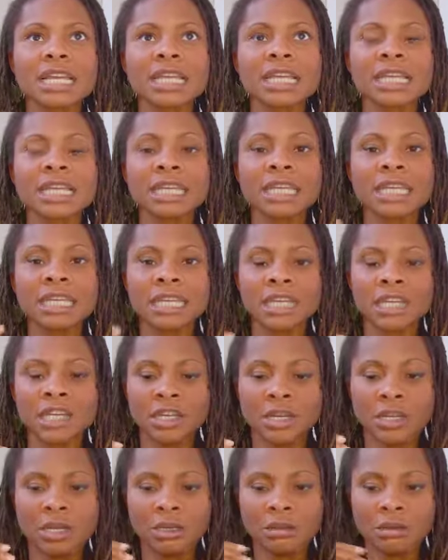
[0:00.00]

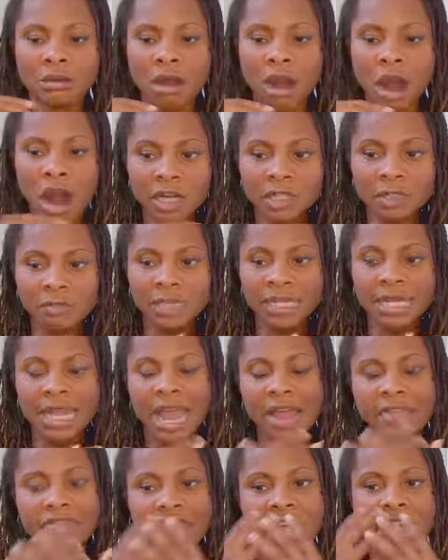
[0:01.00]
He hugged me
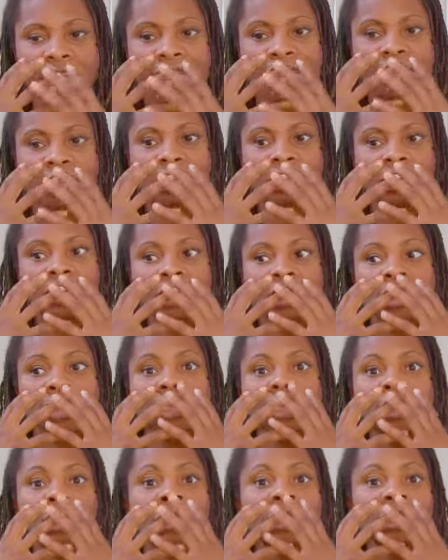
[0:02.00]
and then
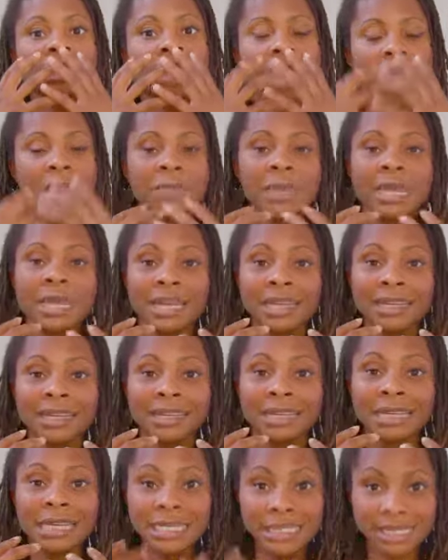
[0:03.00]
he came in and
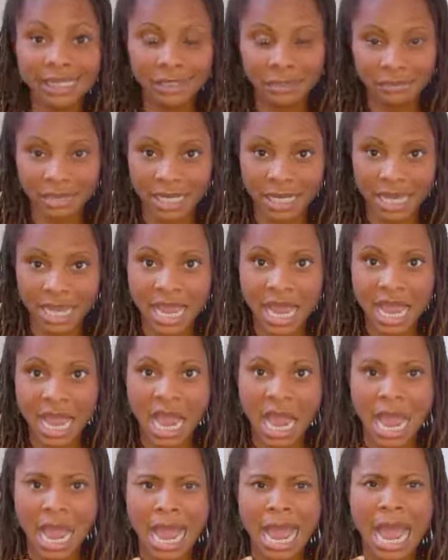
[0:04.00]
he kissed me.
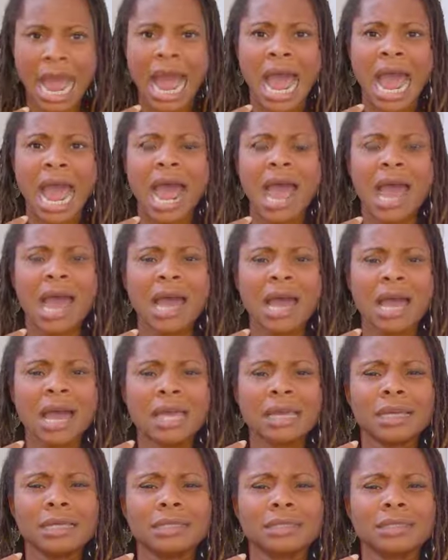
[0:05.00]

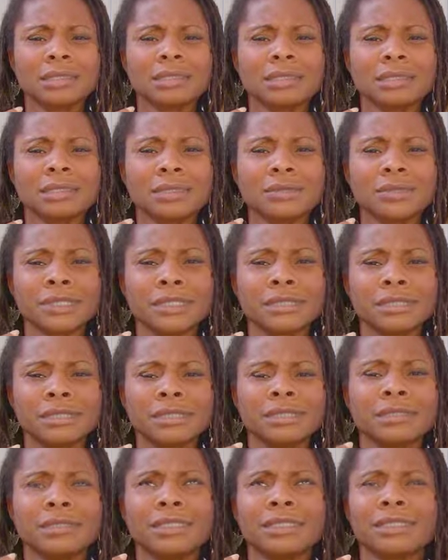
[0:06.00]
And I was
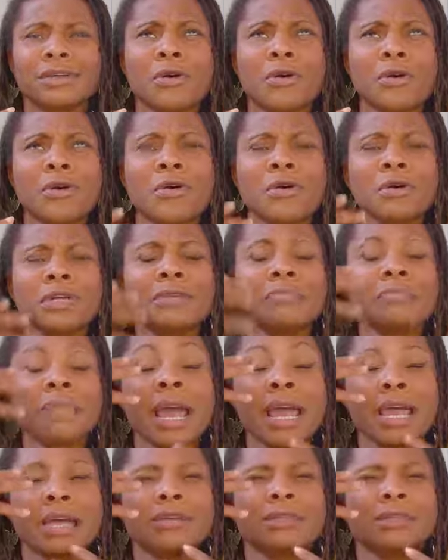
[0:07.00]
in this whole, in
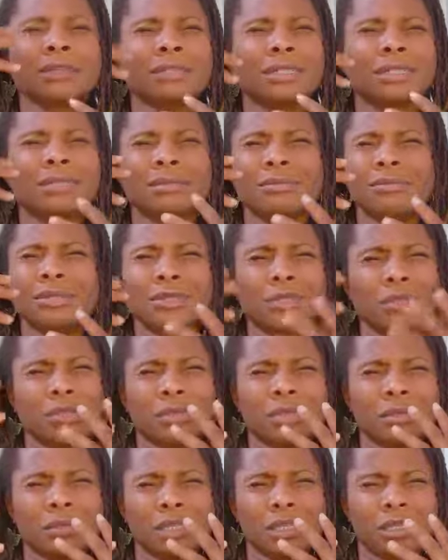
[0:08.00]
my head I was going, I'm not
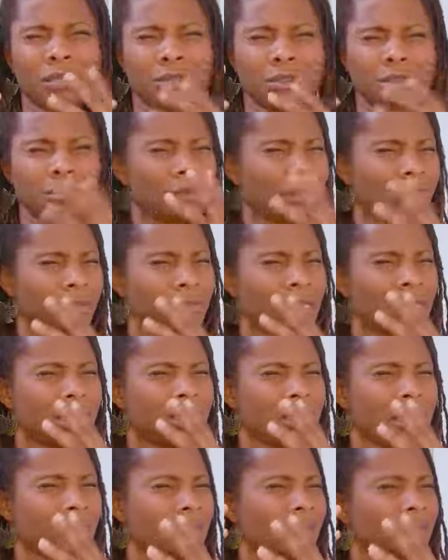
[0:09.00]
sure, am I supposed to be doing
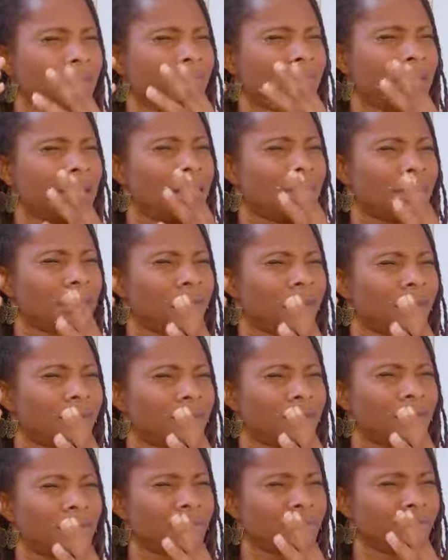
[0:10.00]
this? I'm not,
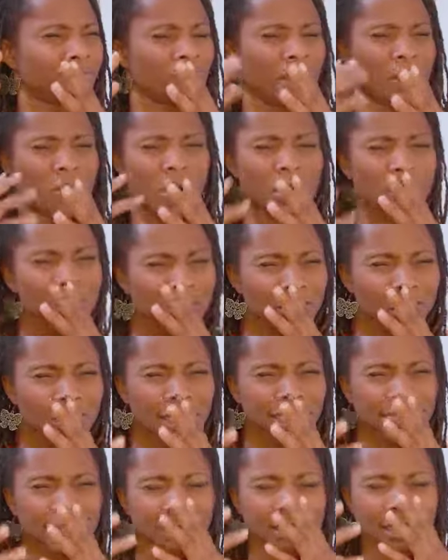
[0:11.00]
oh, do I want to do
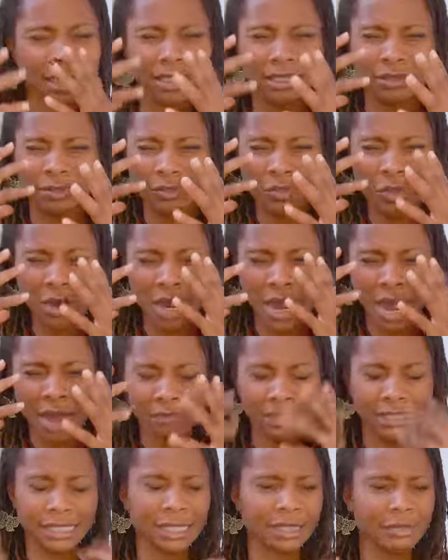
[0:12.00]
this? Like, what?
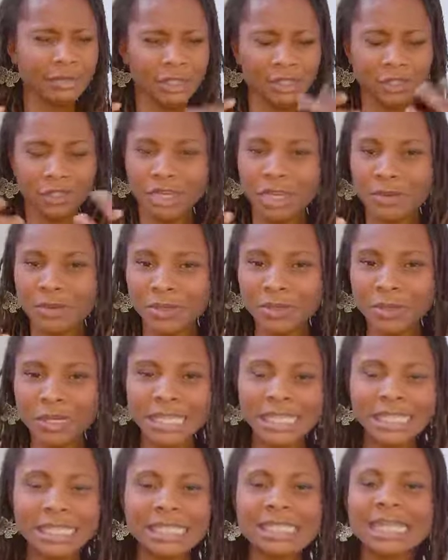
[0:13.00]
I'm celibate, should I be
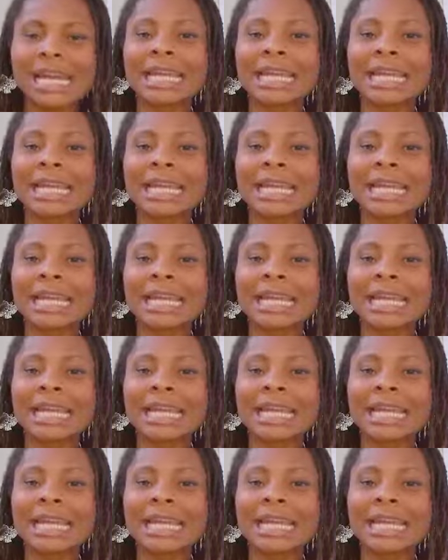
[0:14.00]
doing this?